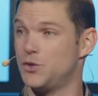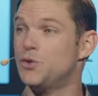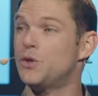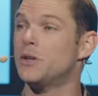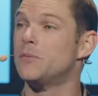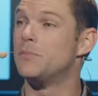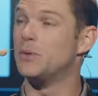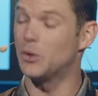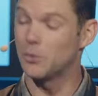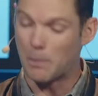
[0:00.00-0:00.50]
You
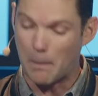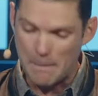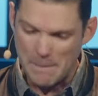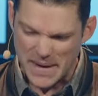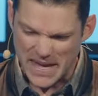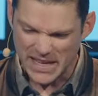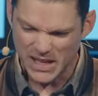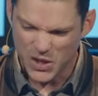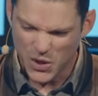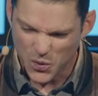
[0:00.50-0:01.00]
can build
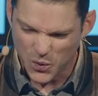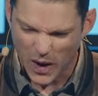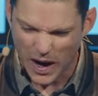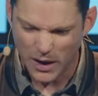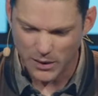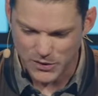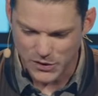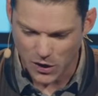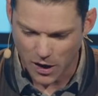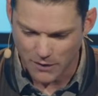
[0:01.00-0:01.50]
big
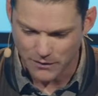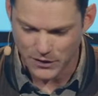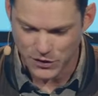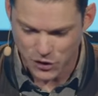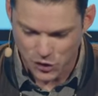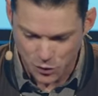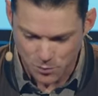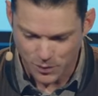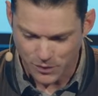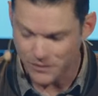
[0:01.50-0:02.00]
crowds off of
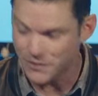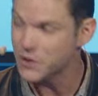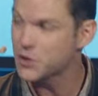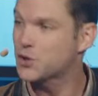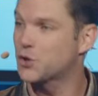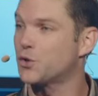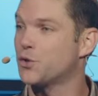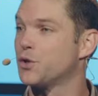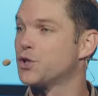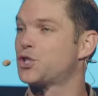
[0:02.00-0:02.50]

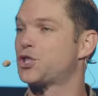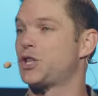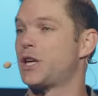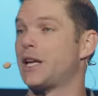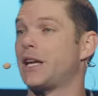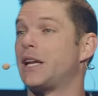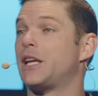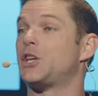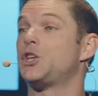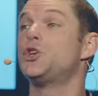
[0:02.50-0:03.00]
superficial Christianity.